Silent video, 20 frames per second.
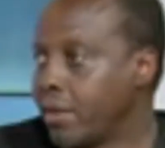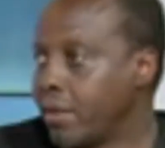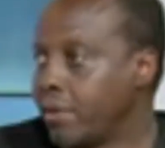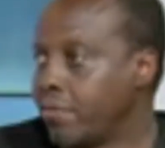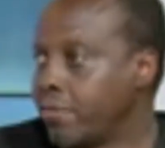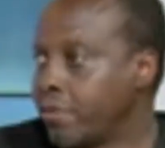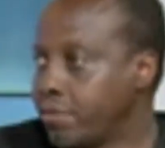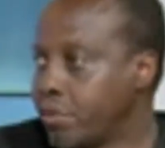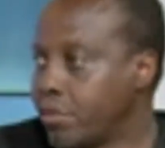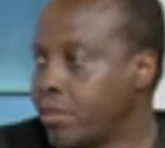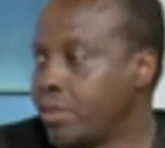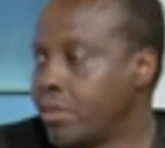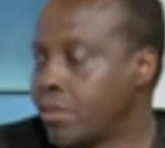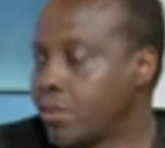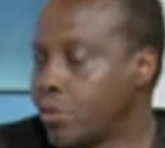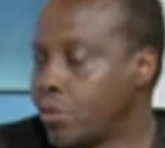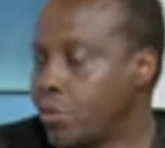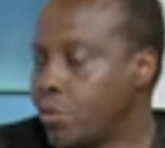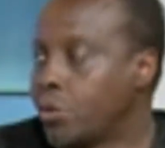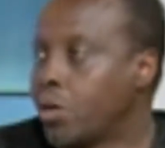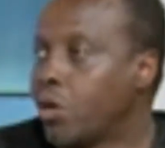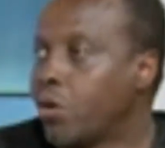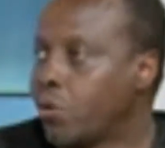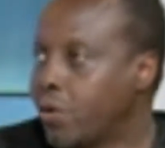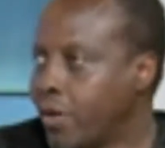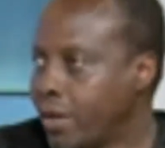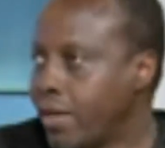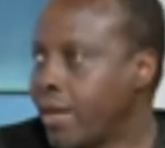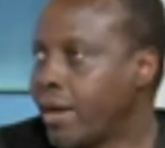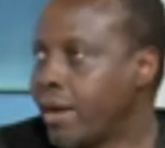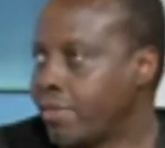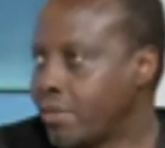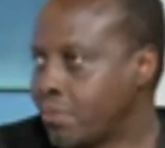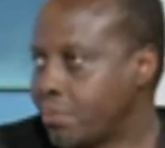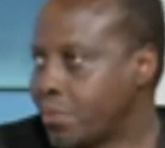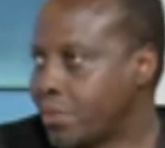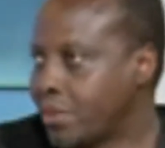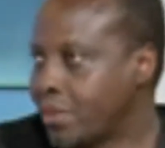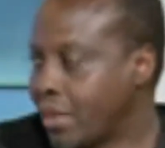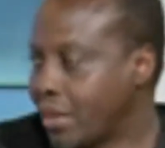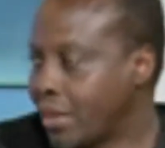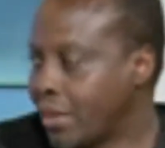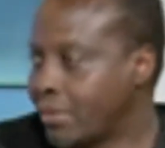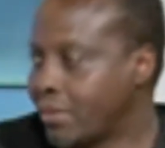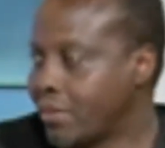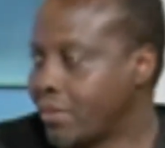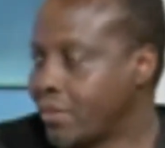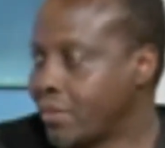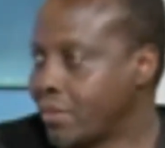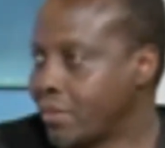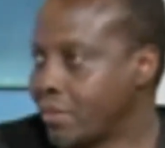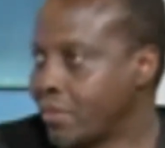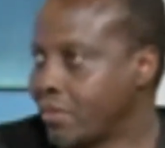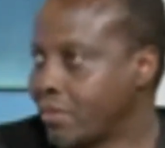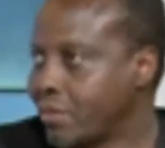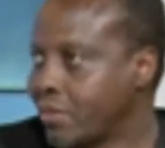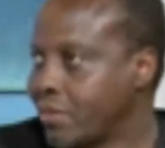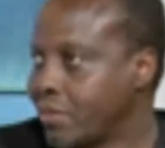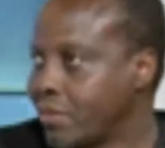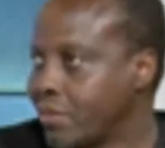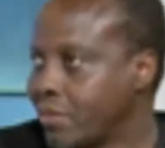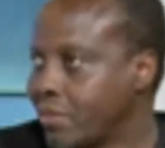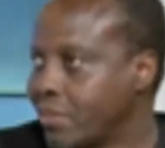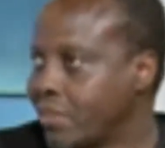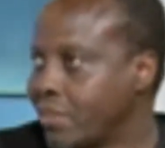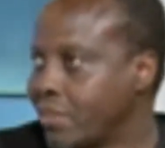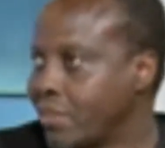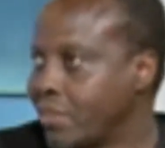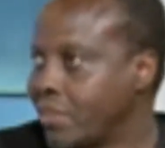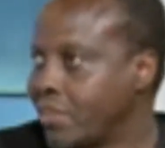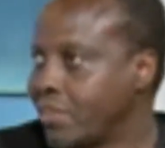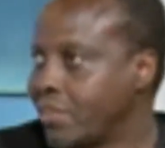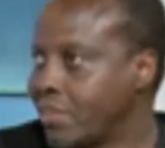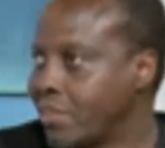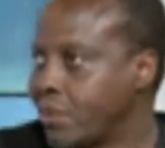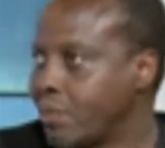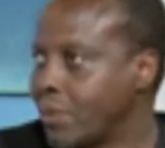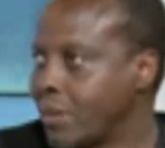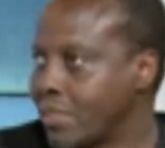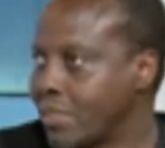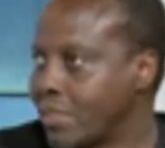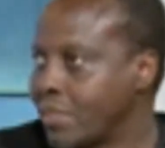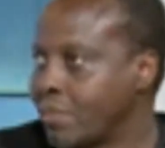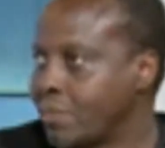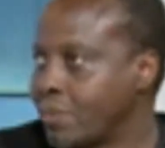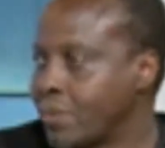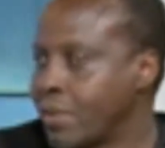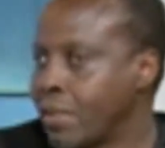15 years ago. We already have satellites in the space,